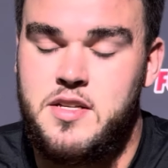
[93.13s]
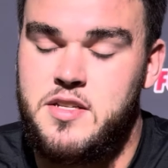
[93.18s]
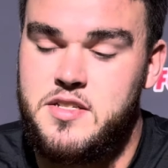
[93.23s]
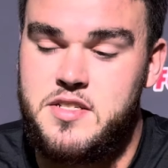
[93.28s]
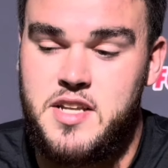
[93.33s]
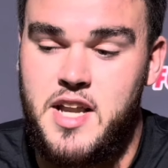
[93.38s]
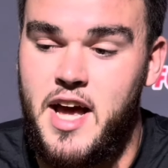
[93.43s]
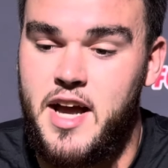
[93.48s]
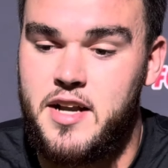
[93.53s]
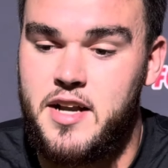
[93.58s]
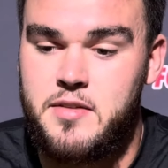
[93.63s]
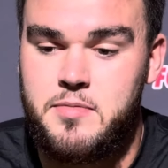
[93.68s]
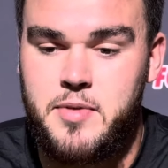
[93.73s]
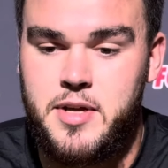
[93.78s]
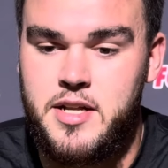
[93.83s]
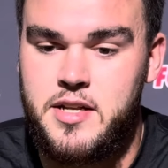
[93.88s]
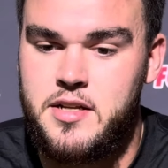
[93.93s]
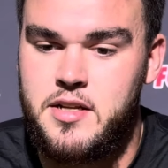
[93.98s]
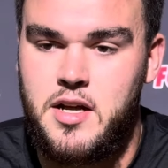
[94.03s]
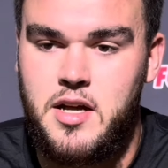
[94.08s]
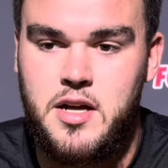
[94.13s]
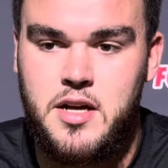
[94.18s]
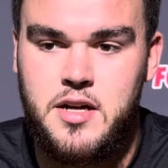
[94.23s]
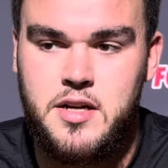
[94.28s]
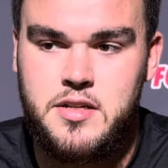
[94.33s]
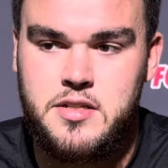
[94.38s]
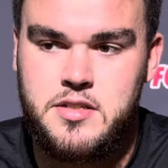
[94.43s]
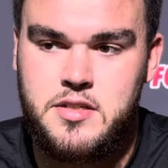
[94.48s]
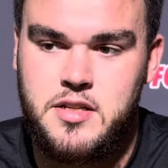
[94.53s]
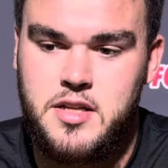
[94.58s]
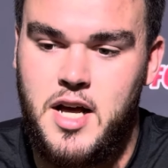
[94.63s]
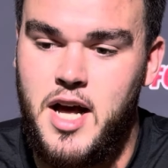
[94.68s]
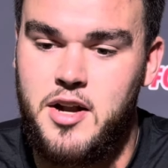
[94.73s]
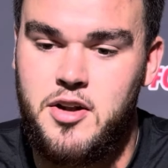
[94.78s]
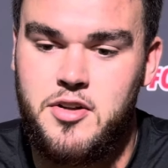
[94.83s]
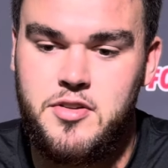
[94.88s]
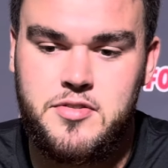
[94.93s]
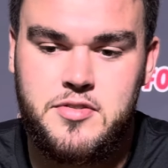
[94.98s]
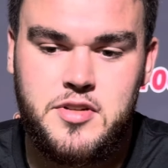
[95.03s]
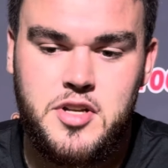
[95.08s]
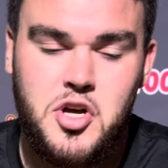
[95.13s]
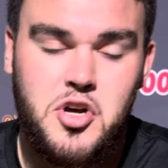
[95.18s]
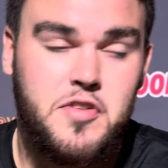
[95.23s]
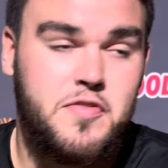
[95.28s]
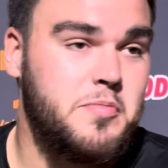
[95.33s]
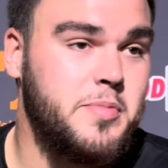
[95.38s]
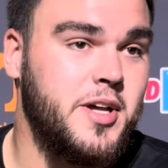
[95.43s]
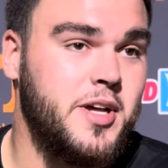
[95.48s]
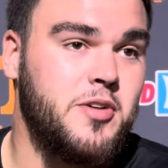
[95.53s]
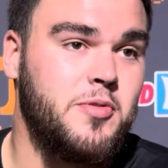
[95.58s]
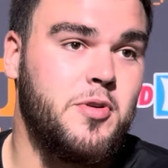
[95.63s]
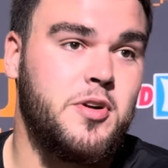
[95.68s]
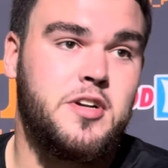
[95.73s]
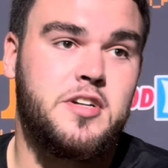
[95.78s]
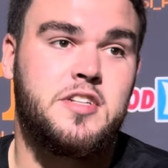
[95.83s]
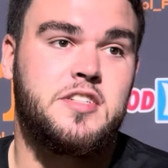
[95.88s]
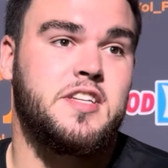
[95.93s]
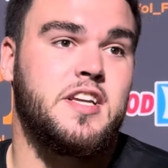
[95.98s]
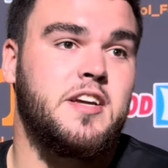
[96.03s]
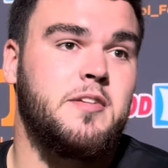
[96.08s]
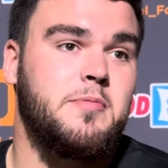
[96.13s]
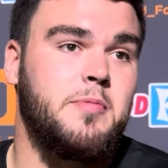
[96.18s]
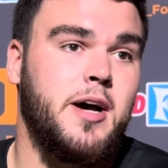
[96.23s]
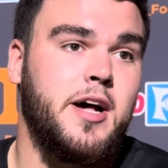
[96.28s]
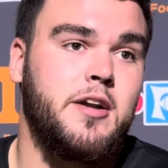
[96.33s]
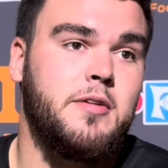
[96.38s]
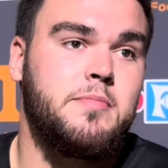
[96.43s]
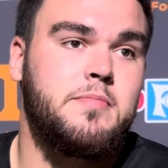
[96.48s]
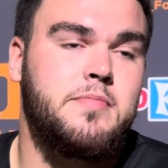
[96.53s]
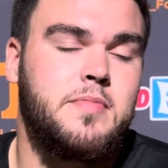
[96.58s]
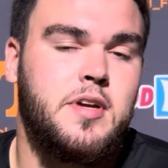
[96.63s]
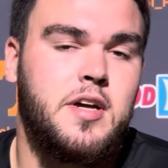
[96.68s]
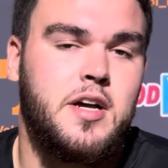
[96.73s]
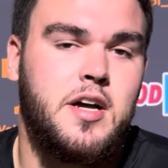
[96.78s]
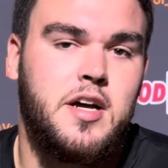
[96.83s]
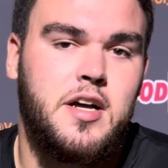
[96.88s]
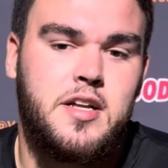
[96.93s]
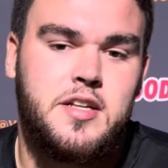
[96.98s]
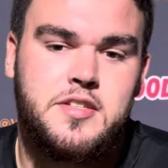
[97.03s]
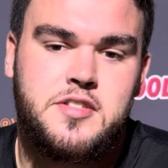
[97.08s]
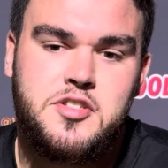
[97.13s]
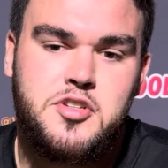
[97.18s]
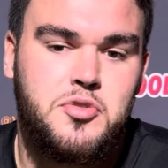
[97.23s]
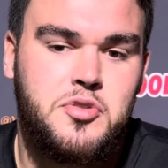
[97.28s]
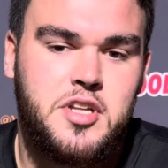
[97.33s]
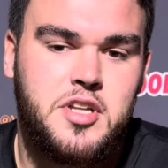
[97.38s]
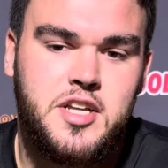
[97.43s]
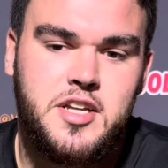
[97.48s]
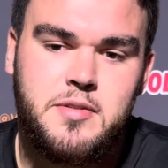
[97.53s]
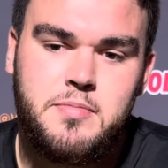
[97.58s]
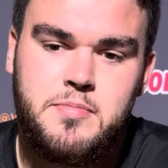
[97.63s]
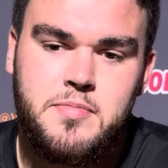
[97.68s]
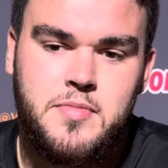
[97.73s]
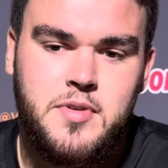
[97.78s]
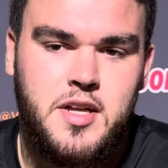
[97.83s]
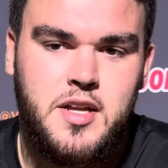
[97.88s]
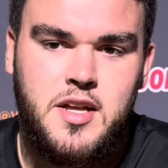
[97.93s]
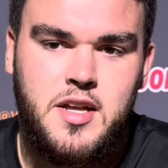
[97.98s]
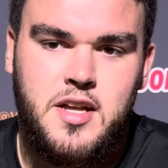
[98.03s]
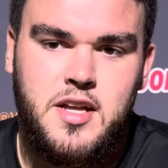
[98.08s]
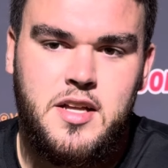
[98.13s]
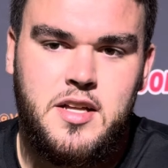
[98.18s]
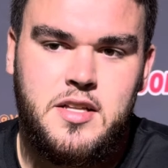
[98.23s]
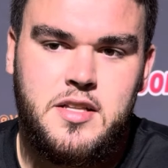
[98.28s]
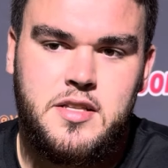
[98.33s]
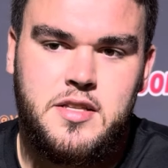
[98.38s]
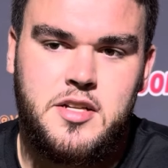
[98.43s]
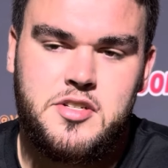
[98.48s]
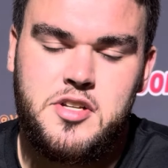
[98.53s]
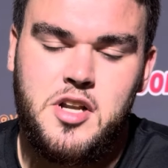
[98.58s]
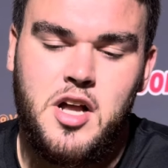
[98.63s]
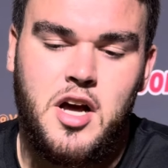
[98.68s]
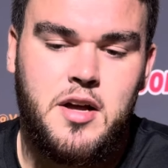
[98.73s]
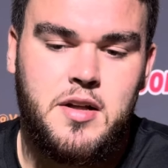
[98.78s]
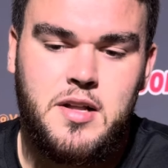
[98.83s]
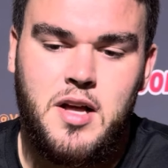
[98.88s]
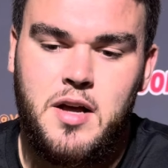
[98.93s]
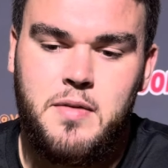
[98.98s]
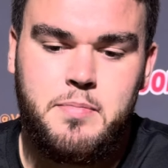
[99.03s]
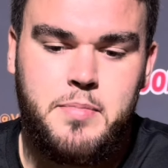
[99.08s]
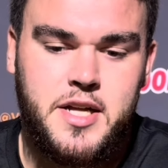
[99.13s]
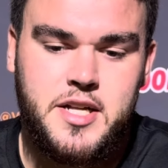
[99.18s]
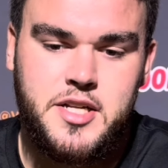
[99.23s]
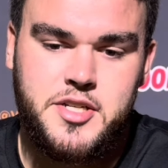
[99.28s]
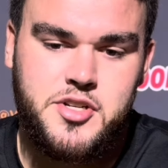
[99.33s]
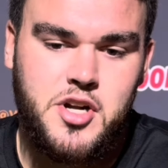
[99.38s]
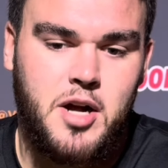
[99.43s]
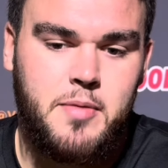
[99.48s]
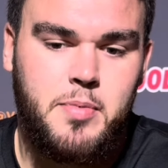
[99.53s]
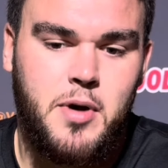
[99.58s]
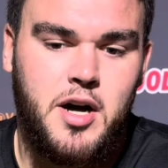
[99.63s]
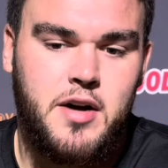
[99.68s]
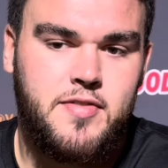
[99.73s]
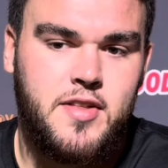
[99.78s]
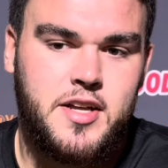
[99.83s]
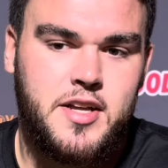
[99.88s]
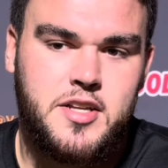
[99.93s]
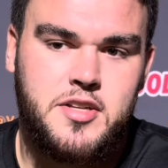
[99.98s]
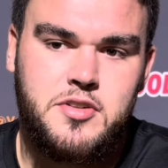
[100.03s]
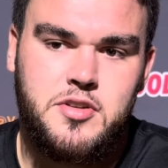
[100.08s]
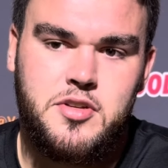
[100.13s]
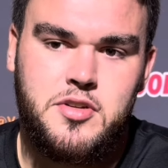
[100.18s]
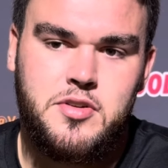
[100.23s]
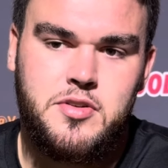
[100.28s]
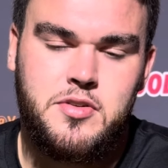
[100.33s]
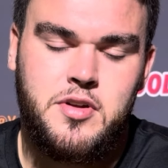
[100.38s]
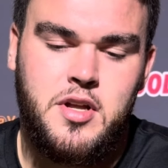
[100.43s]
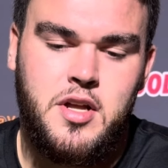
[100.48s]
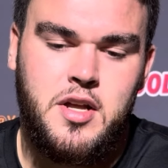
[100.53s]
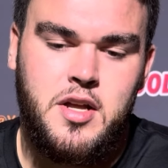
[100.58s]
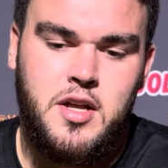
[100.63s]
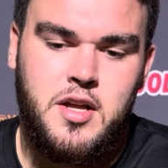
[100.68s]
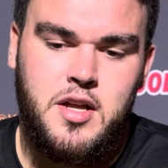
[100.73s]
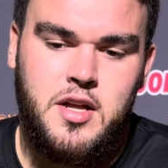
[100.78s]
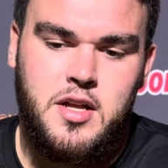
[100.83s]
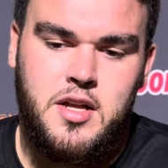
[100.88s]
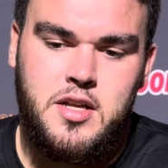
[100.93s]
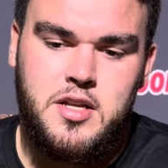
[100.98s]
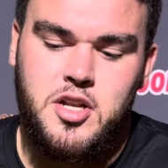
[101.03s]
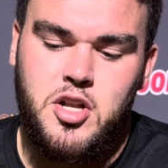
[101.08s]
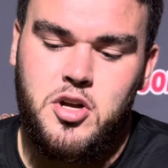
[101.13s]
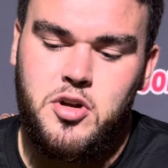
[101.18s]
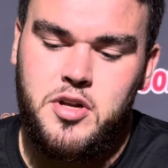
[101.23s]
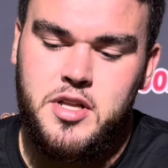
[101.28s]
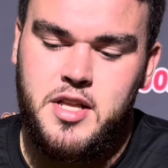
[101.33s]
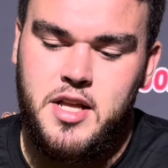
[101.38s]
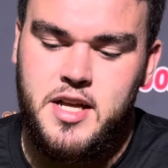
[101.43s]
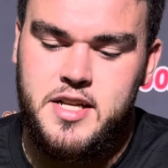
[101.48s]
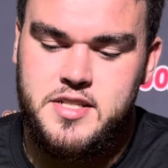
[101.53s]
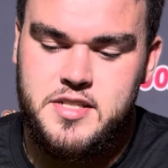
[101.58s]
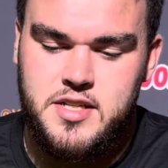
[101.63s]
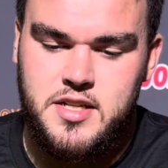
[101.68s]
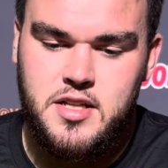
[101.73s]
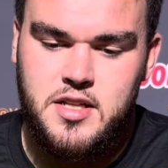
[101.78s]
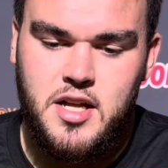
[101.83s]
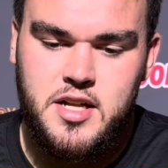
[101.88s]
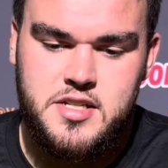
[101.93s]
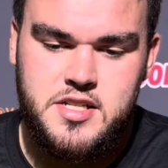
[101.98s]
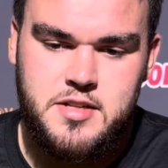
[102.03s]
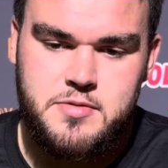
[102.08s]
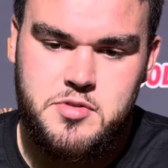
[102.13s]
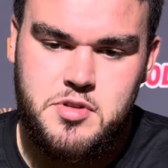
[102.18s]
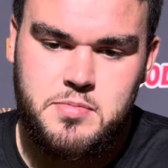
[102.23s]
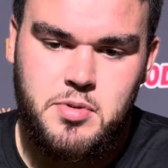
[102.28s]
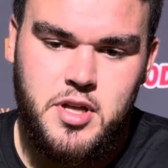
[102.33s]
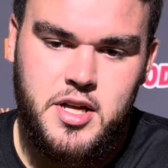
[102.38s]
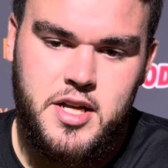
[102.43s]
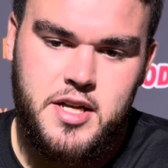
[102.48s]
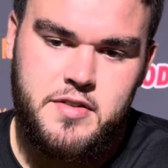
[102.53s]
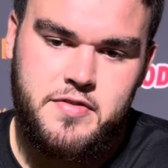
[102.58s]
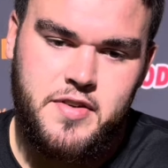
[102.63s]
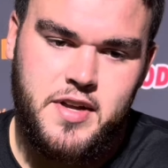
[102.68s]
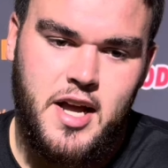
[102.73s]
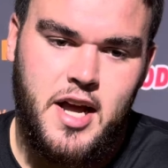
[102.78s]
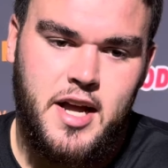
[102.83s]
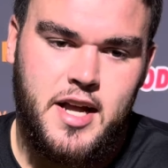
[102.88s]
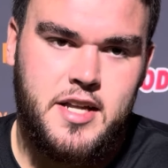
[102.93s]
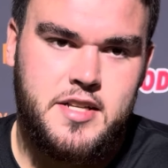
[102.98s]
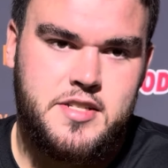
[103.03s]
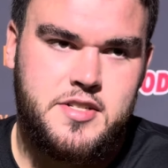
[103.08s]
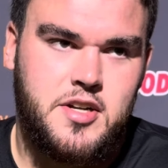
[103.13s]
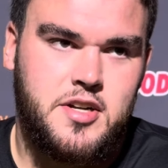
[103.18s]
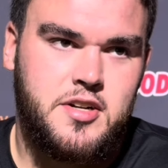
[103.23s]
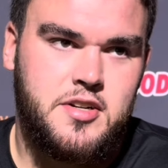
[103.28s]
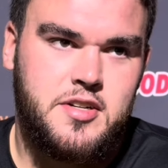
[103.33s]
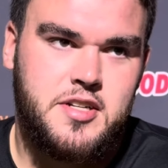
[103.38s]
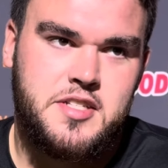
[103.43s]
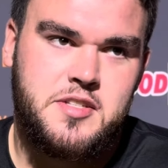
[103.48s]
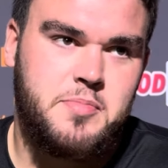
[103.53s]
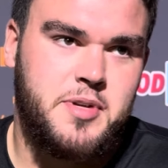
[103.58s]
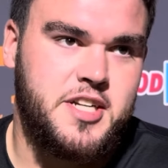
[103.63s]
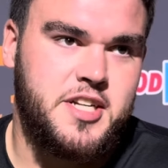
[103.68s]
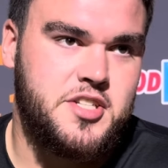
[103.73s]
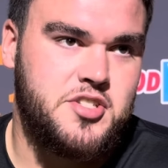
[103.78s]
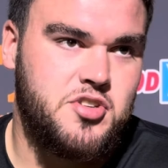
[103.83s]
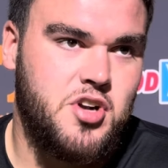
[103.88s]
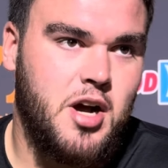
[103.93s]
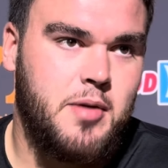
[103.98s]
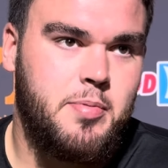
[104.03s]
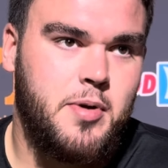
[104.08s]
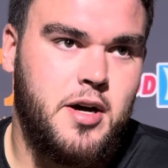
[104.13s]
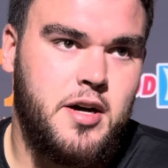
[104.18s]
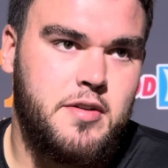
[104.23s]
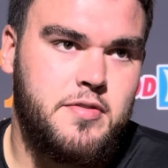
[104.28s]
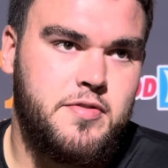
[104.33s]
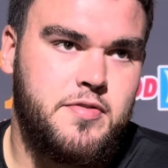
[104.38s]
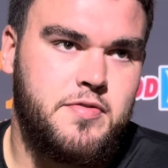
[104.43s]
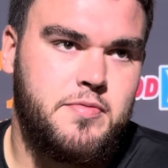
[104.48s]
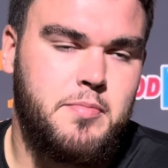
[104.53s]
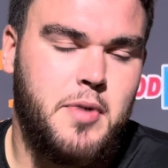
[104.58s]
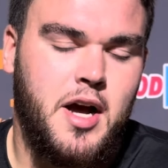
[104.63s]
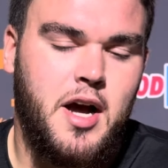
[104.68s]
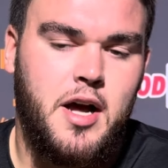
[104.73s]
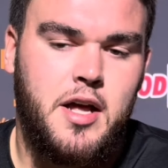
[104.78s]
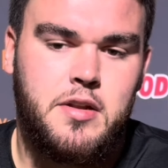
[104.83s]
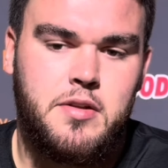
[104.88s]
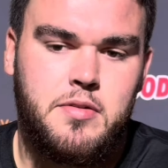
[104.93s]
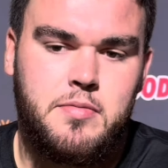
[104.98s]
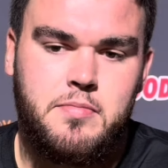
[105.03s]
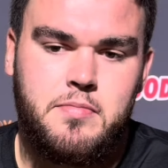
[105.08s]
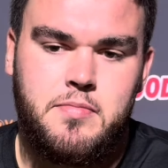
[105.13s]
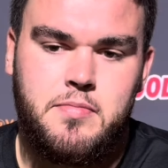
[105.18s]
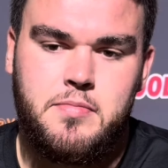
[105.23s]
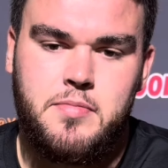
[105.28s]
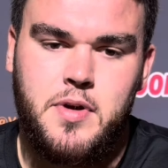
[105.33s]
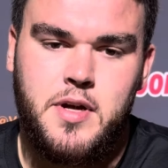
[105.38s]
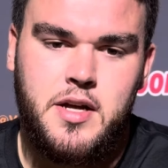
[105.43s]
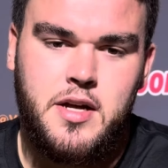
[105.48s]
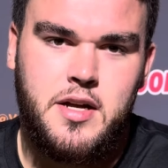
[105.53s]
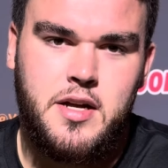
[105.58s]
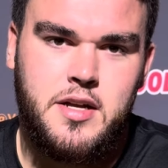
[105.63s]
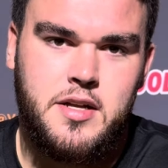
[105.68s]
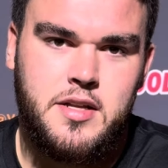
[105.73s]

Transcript: Stacked, man. I don't know of a better word to say about them. Too deep. There's not a big drop-off like you do. You know, in the SEC, a lot of teams you play, if a guy gets hurt, it's a big drop-off behind them. But,